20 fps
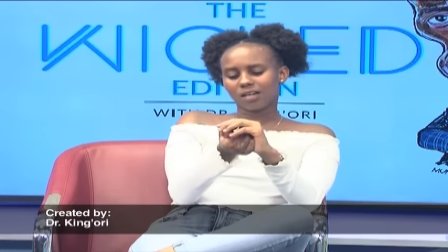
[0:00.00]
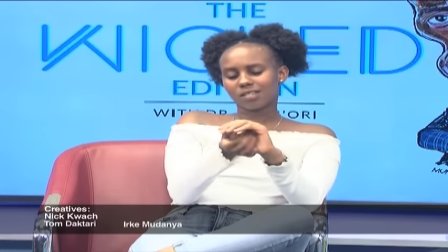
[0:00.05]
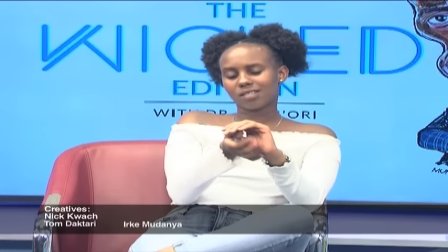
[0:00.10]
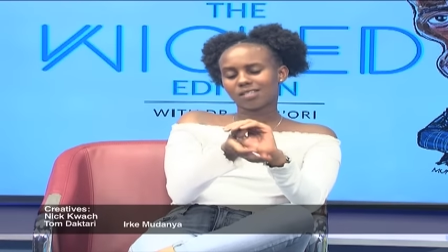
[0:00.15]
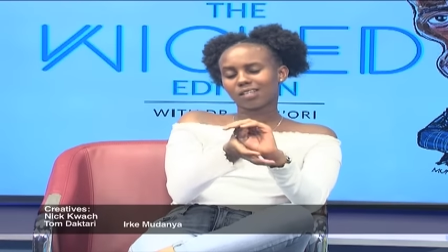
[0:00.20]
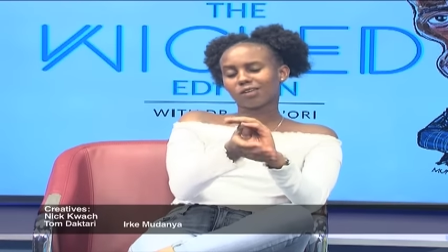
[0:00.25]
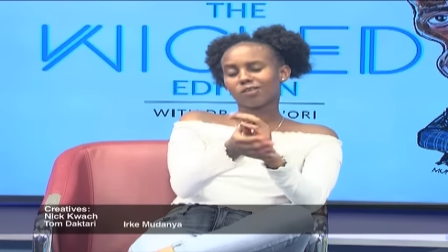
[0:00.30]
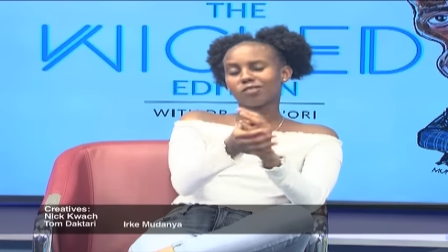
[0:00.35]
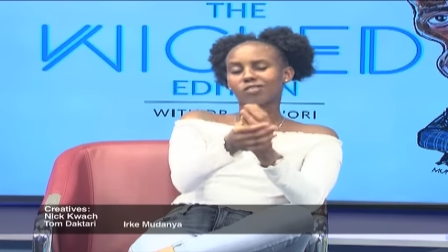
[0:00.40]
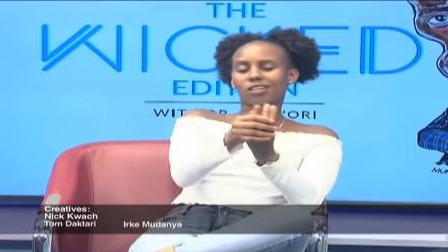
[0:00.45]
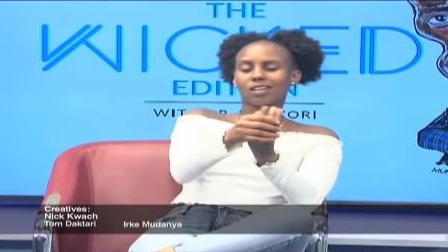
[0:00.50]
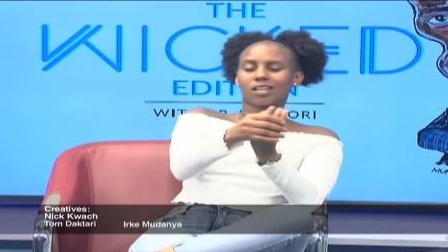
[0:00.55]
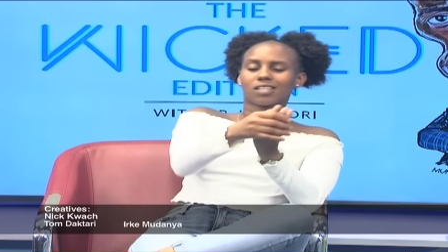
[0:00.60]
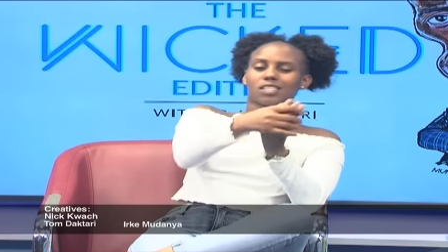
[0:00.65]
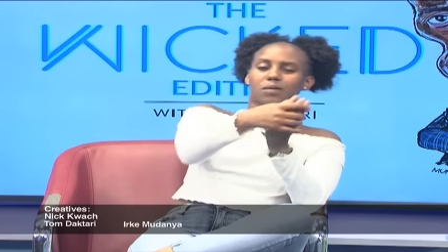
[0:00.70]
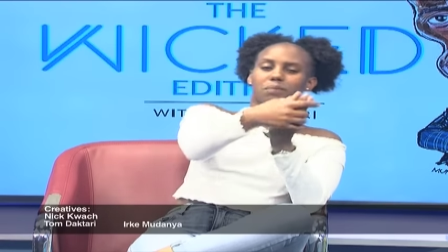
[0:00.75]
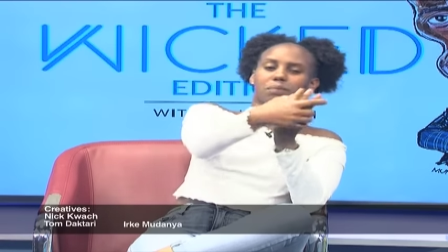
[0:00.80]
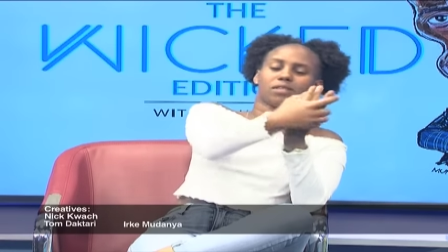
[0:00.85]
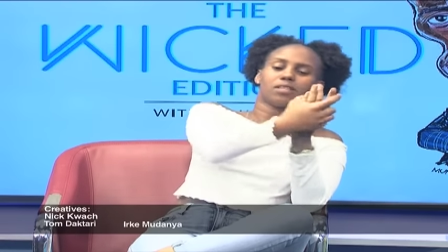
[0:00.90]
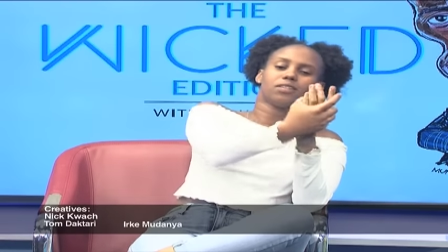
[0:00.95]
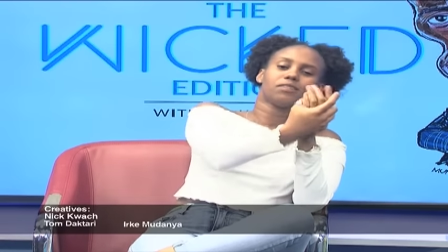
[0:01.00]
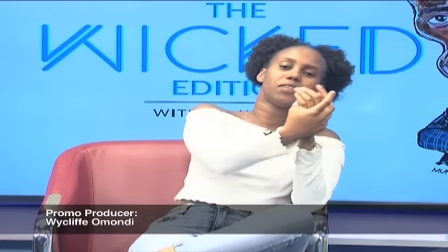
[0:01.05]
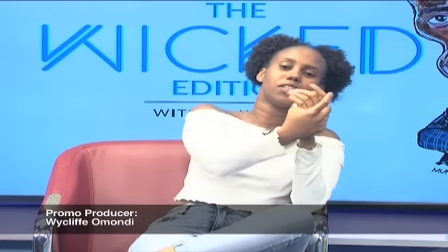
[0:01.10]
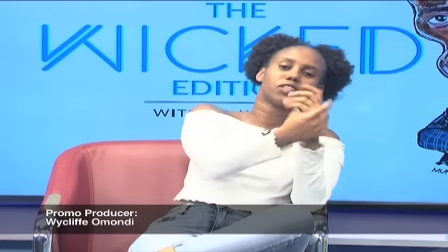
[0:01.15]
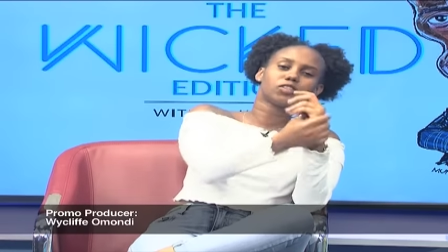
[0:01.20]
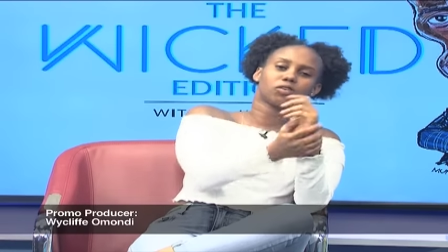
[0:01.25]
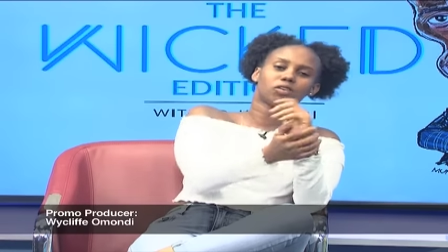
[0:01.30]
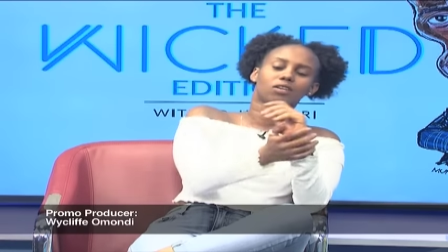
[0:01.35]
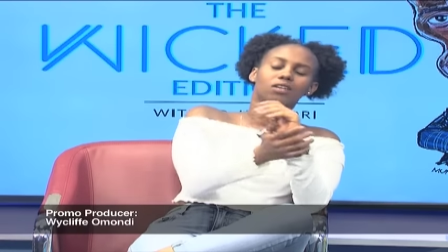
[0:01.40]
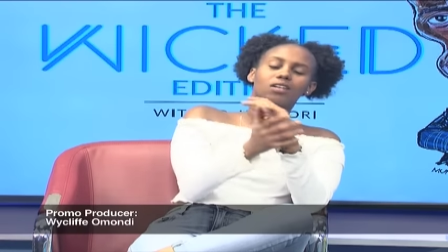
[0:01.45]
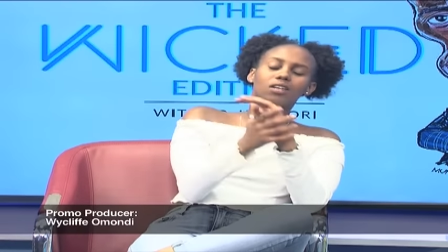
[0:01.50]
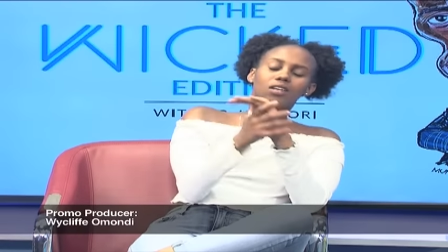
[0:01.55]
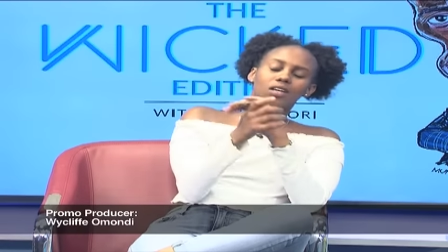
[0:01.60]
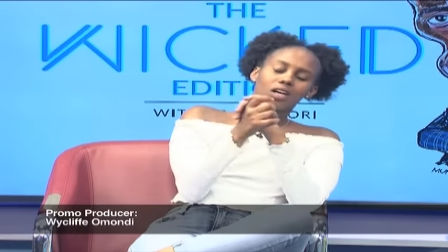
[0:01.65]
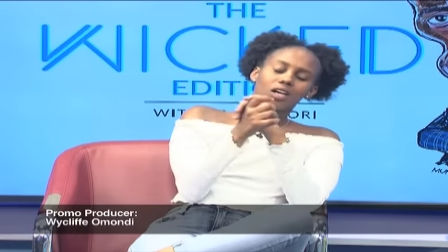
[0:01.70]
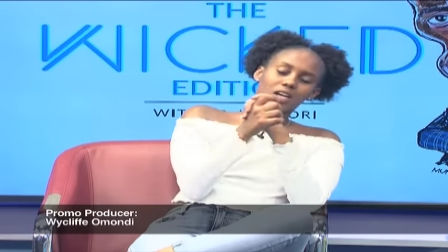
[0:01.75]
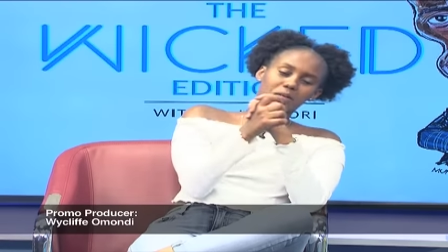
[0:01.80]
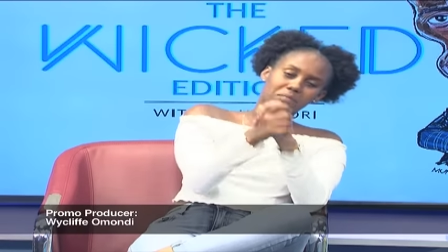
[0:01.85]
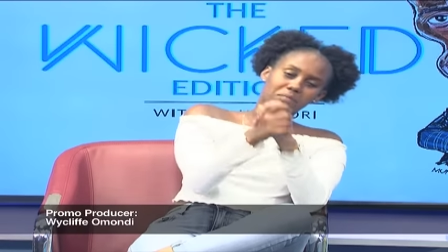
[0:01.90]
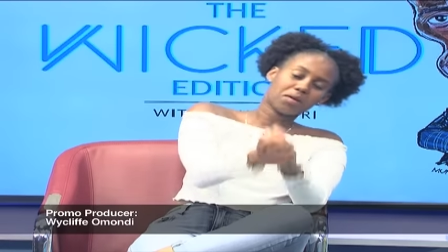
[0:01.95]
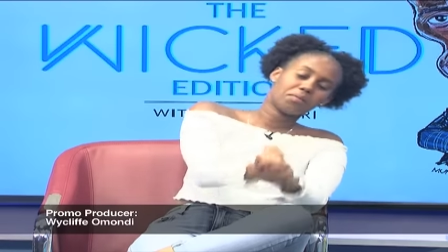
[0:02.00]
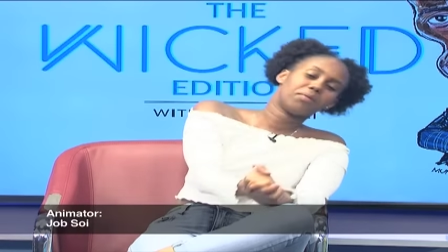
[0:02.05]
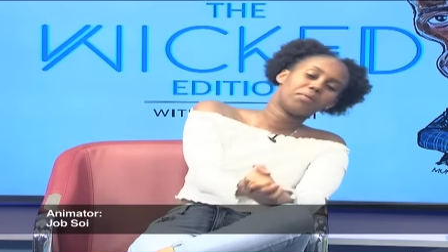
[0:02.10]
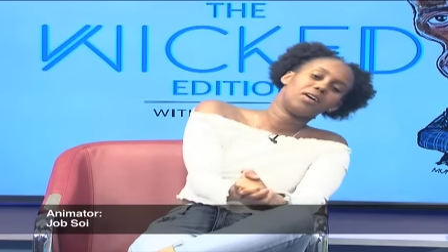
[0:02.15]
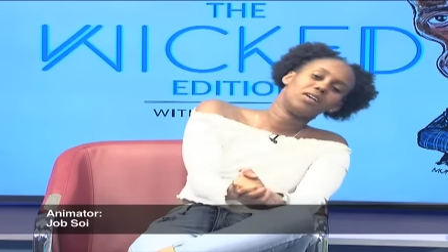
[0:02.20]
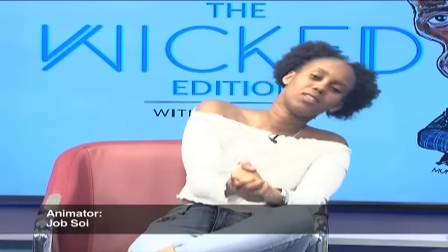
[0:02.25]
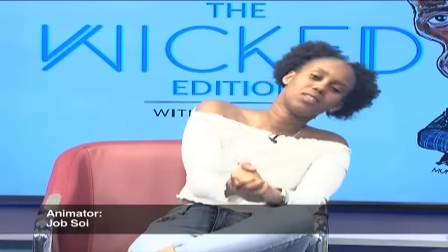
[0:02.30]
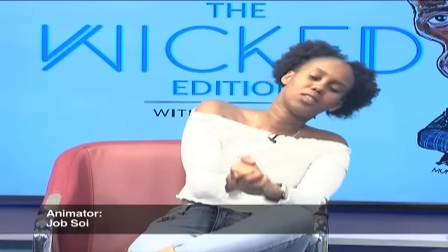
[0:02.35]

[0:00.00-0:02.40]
second class upper division. Remember, si